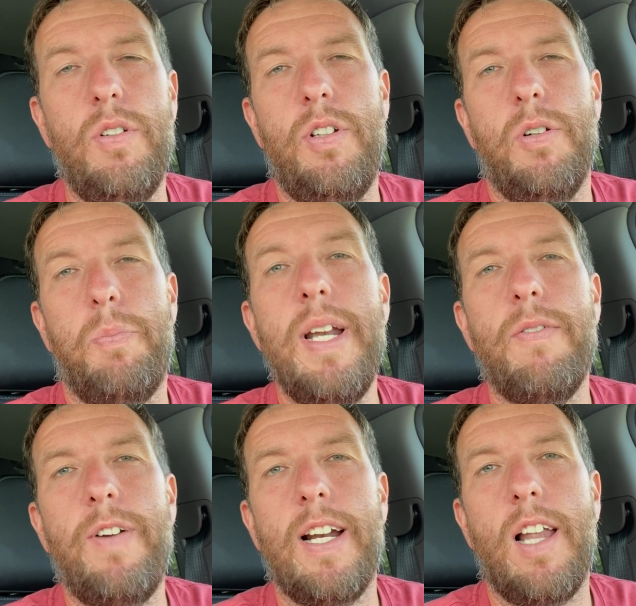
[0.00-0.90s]
you
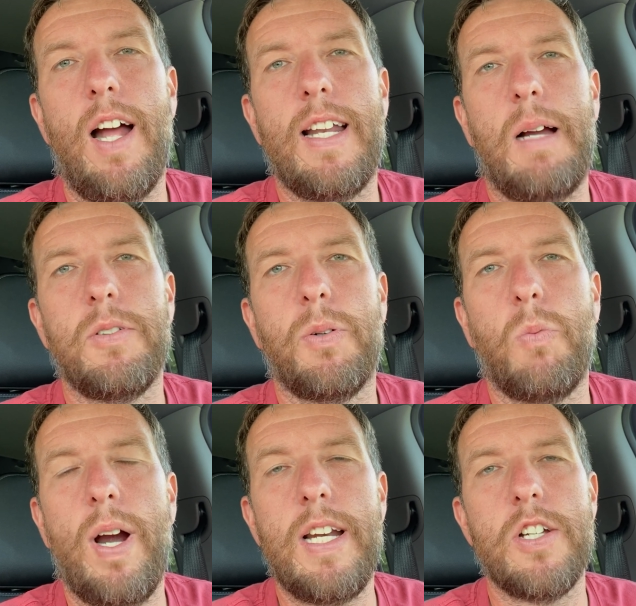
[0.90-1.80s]
benefit a lot of times from
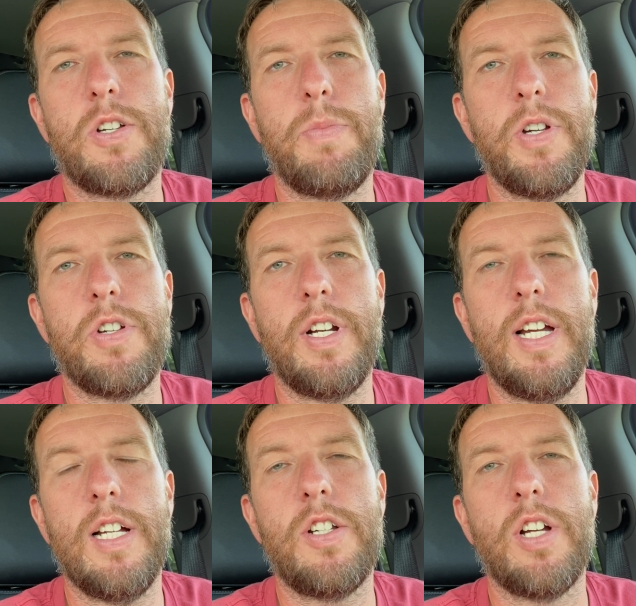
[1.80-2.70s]
weight distribution
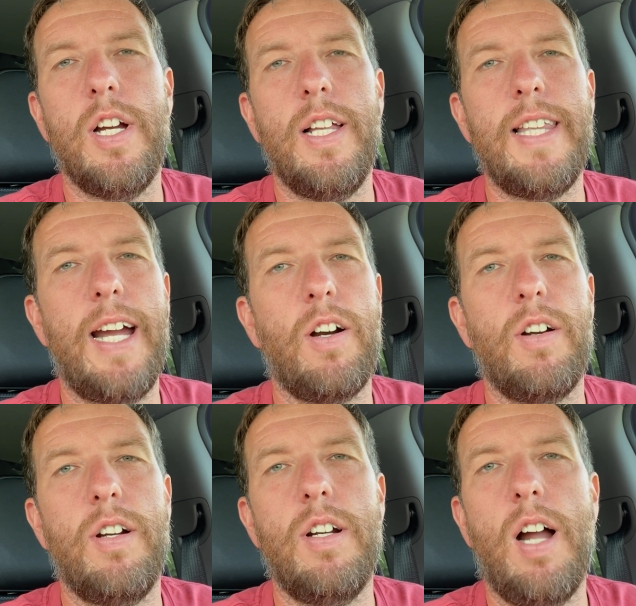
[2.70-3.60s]
hitch. They are
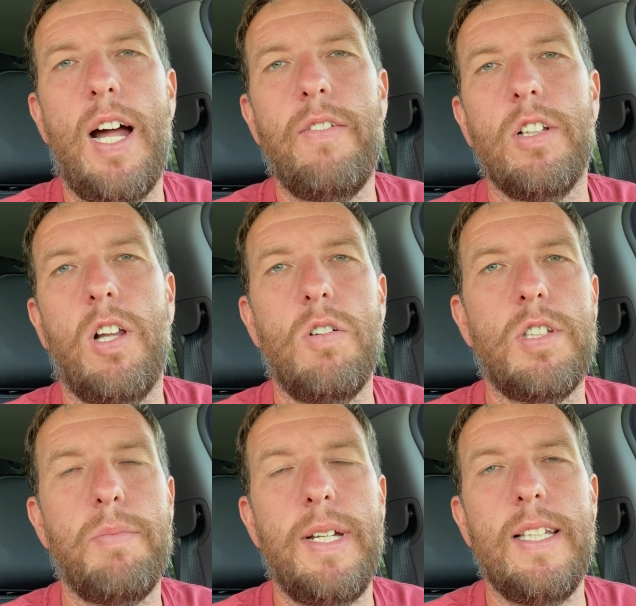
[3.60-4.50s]
not even close
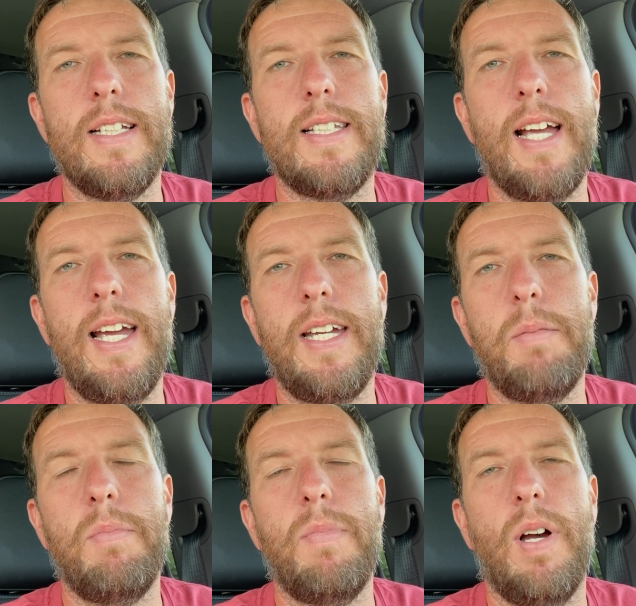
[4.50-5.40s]
to being the
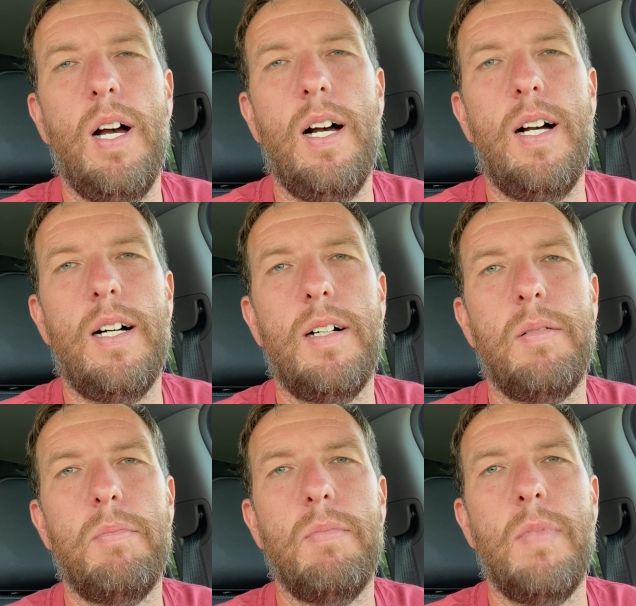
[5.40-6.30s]
same
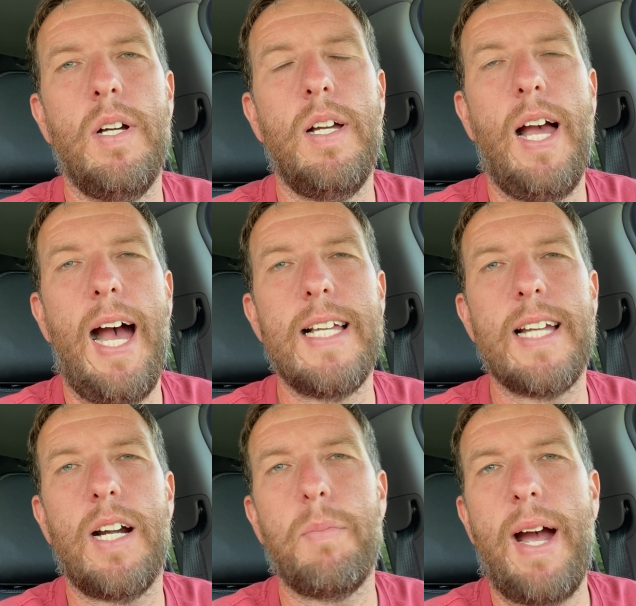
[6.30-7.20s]
as
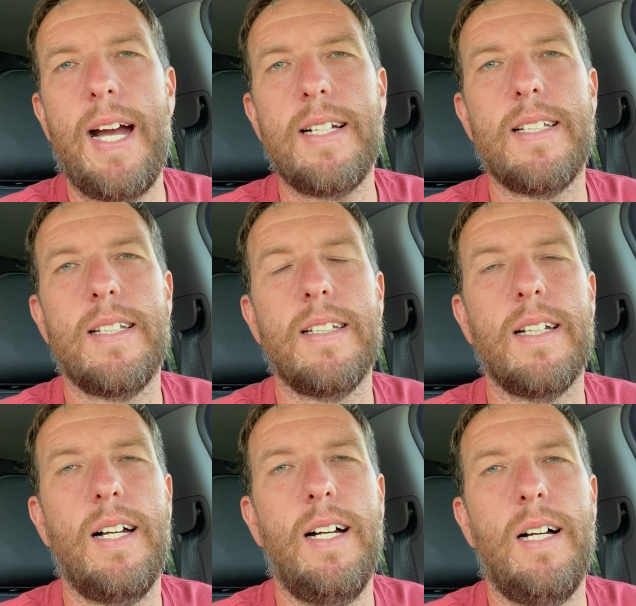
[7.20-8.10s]
airbags
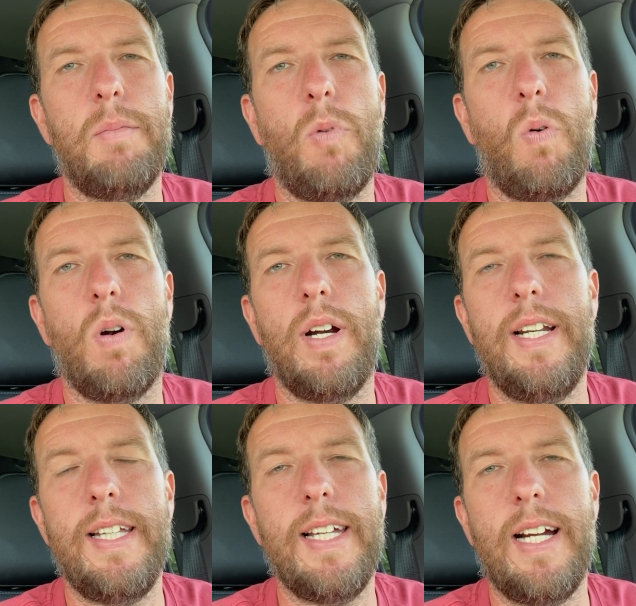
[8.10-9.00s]
or
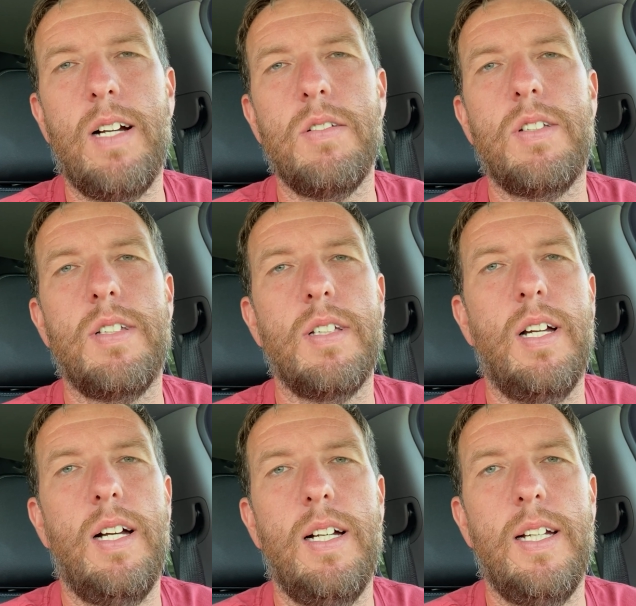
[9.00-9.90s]
anything else.
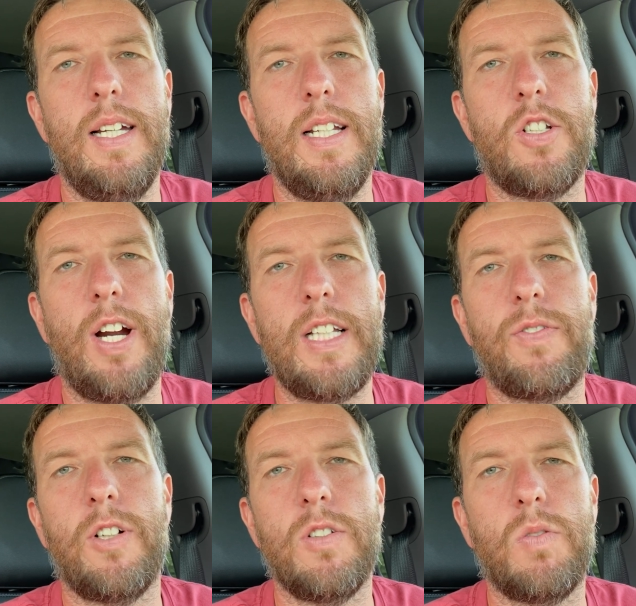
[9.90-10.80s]
It
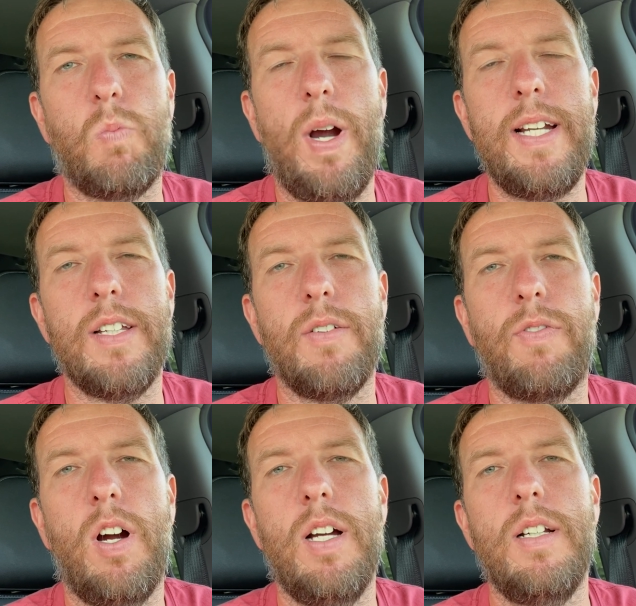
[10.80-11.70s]
transfers weight to the
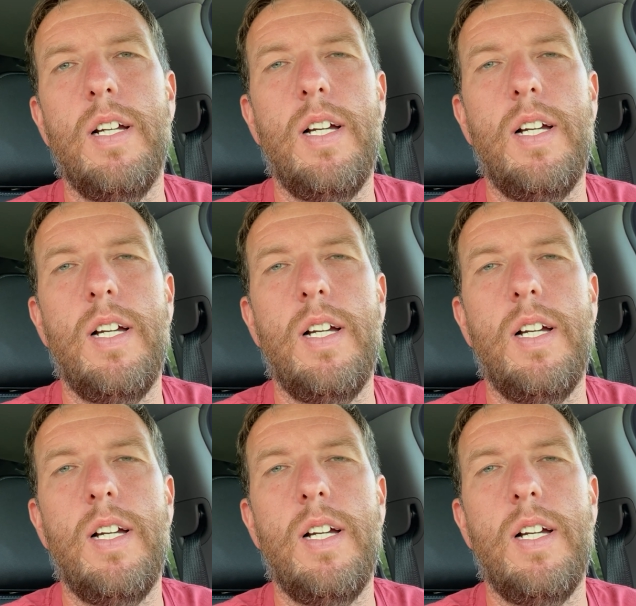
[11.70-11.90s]
front.